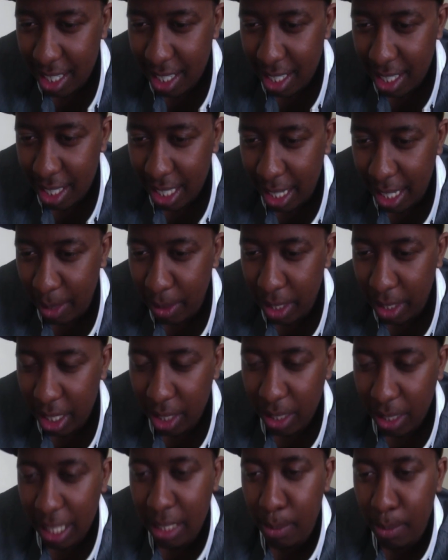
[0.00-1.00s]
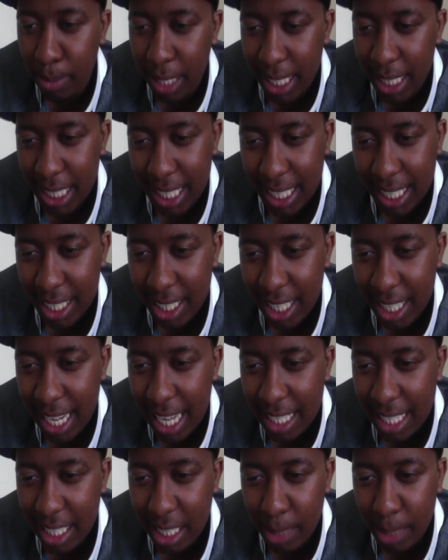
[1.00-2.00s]
Okay, well, like the PlayStation
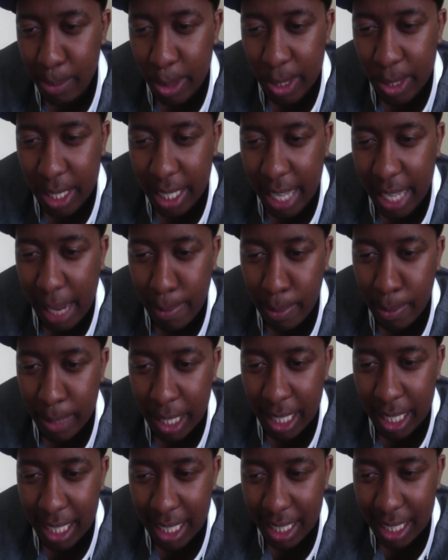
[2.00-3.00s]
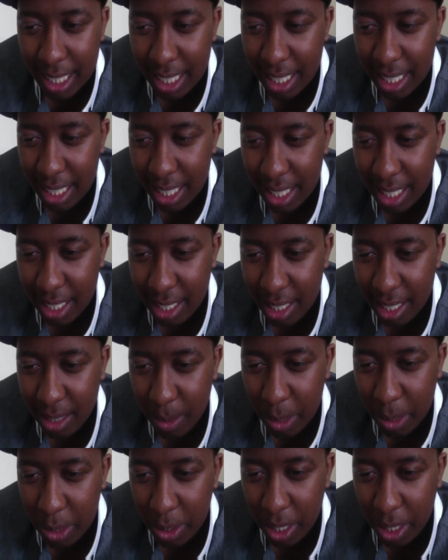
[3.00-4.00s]
has the music capabilities,
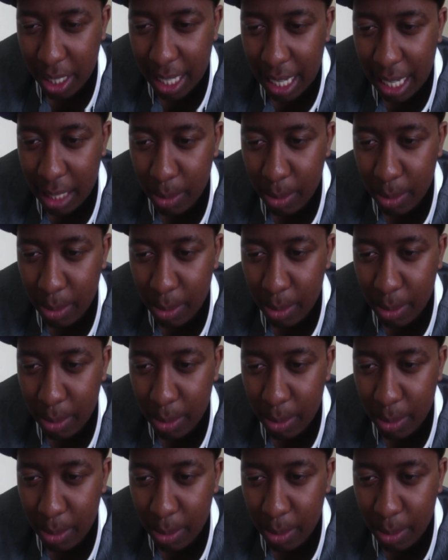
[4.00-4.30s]
where you can kind of